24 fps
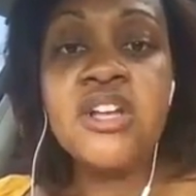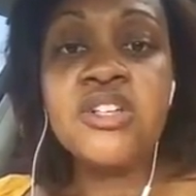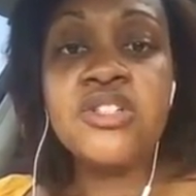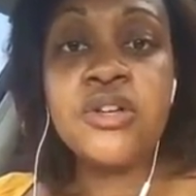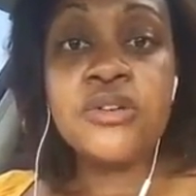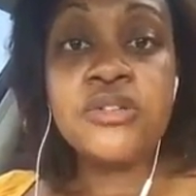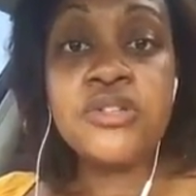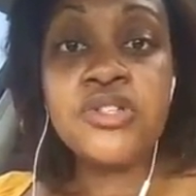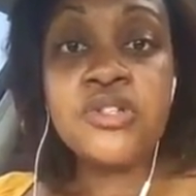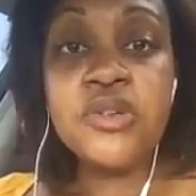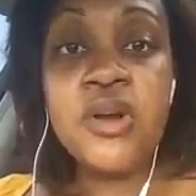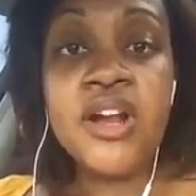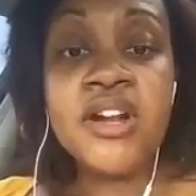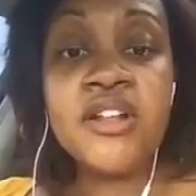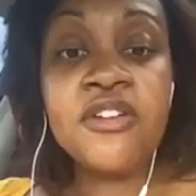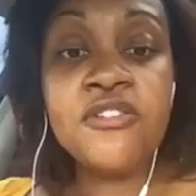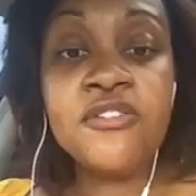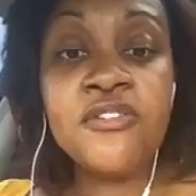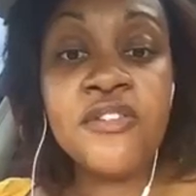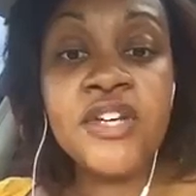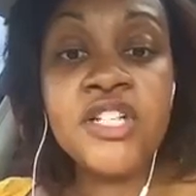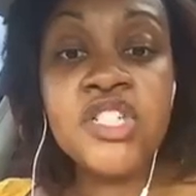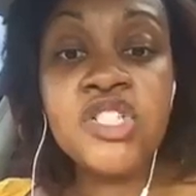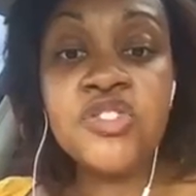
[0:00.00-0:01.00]
So
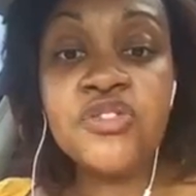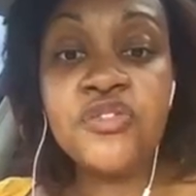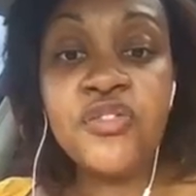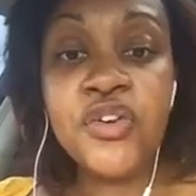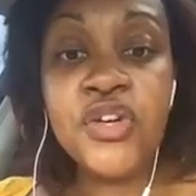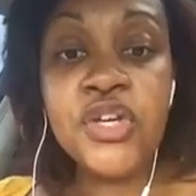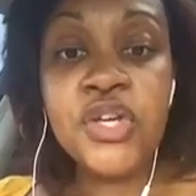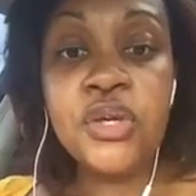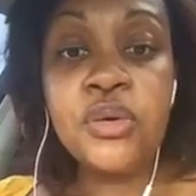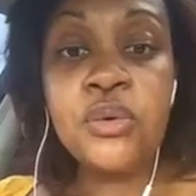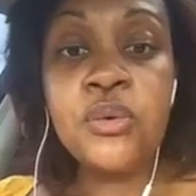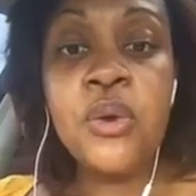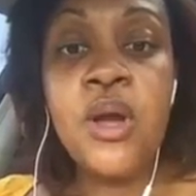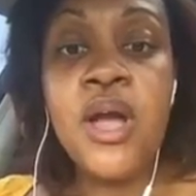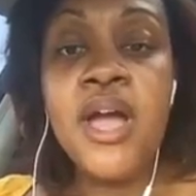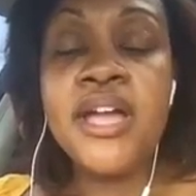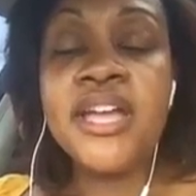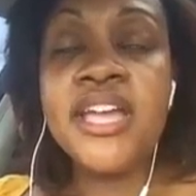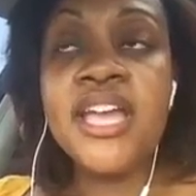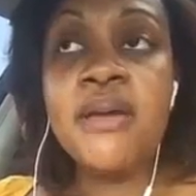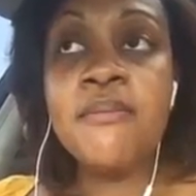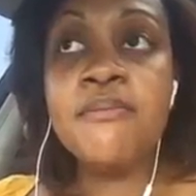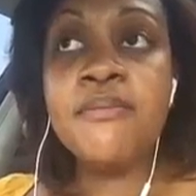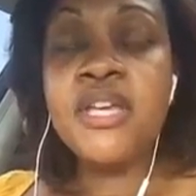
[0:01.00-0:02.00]
starting fresh for you
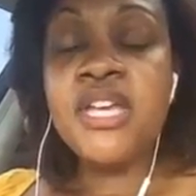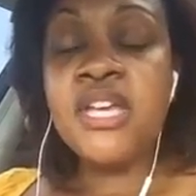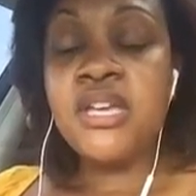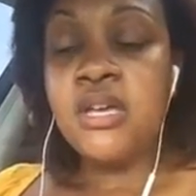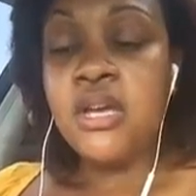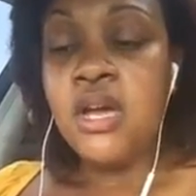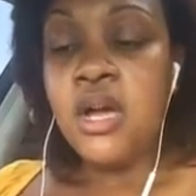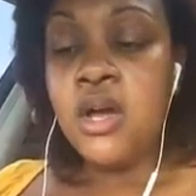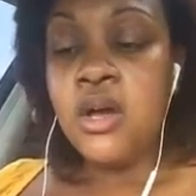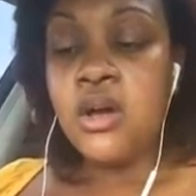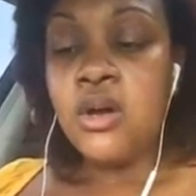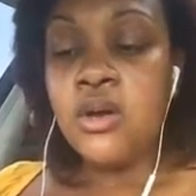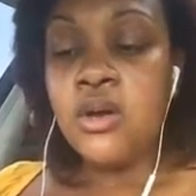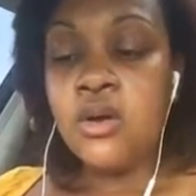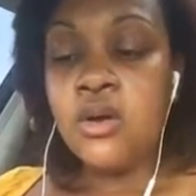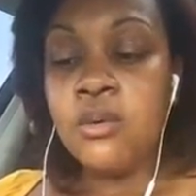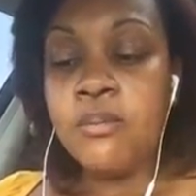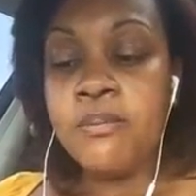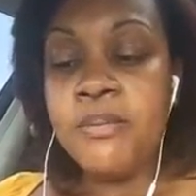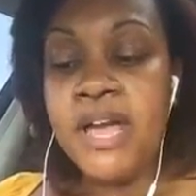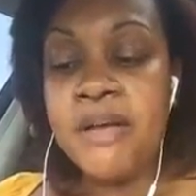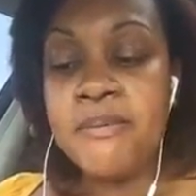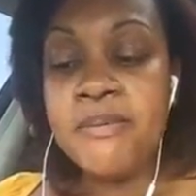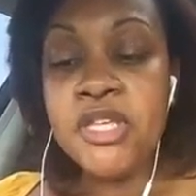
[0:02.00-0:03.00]
can be,
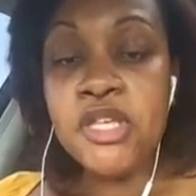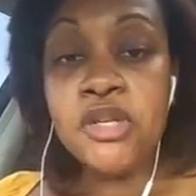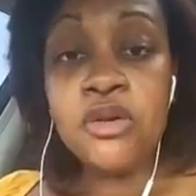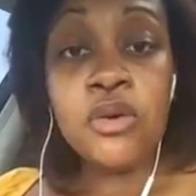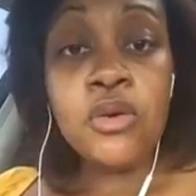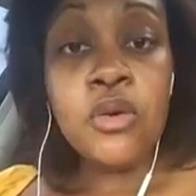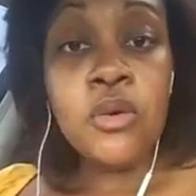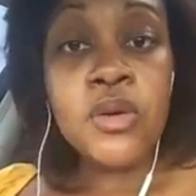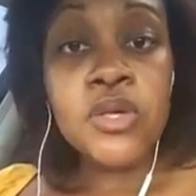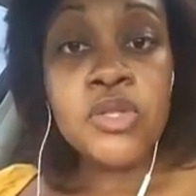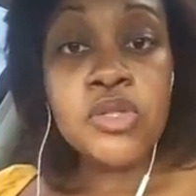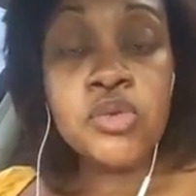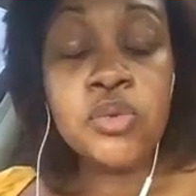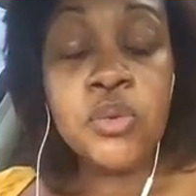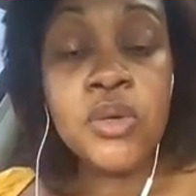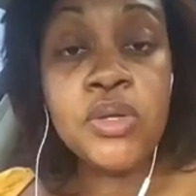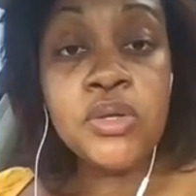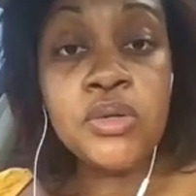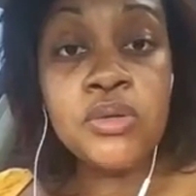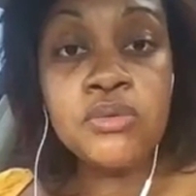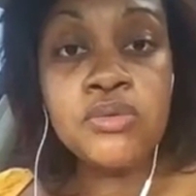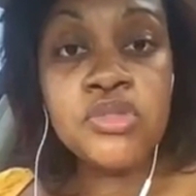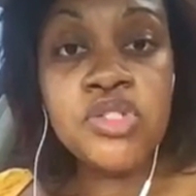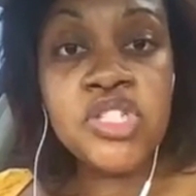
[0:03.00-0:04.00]
maybe you're going to
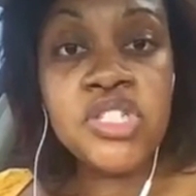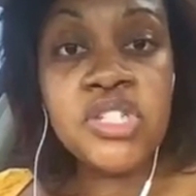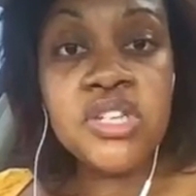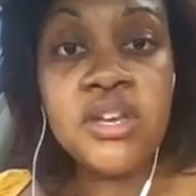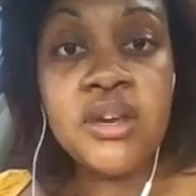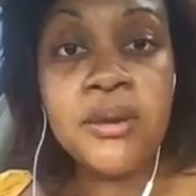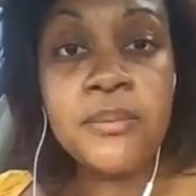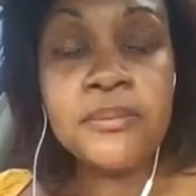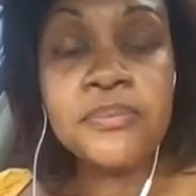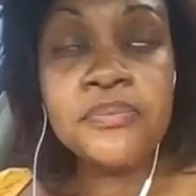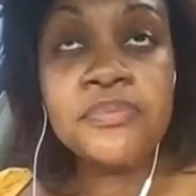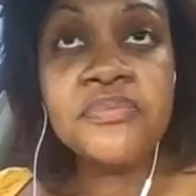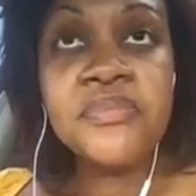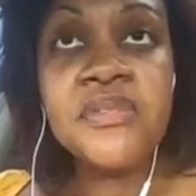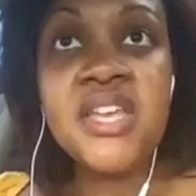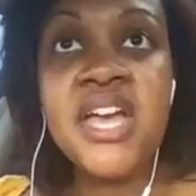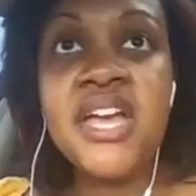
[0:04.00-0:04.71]
a new gym.